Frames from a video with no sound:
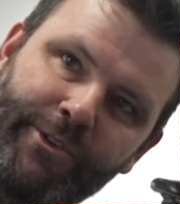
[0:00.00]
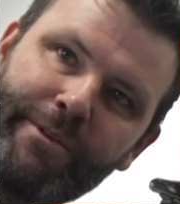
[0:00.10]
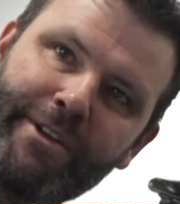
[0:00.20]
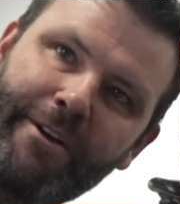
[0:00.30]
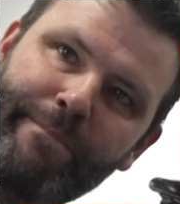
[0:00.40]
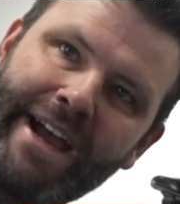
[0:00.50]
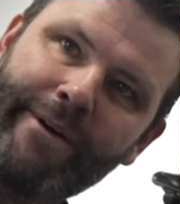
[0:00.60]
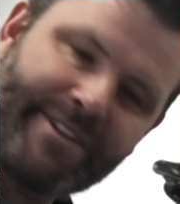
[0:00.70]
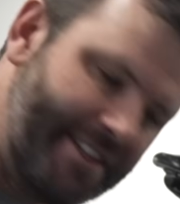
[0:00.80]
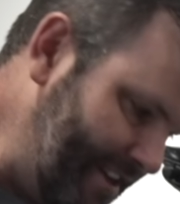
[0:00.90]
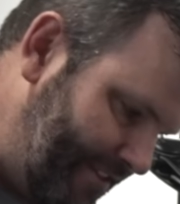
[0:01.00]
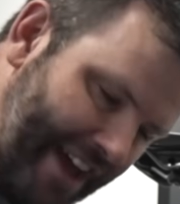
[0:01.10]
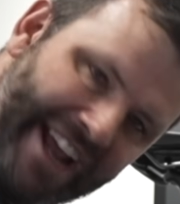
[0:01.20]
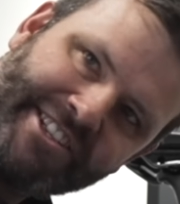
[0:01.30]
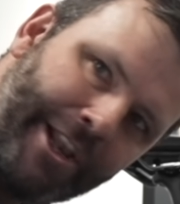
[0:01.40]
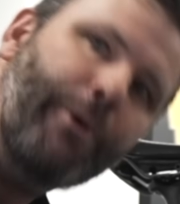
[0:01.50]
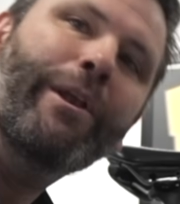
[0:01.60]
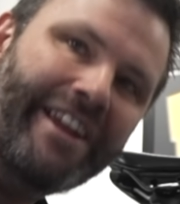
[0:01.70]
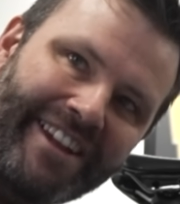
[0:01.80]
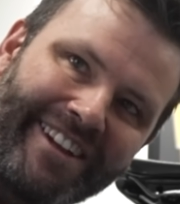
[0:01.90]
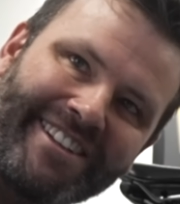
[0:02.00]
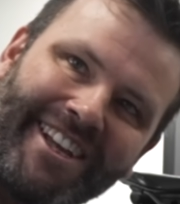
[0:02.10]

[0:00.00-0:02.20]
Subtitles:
Hoy type powers that slowly.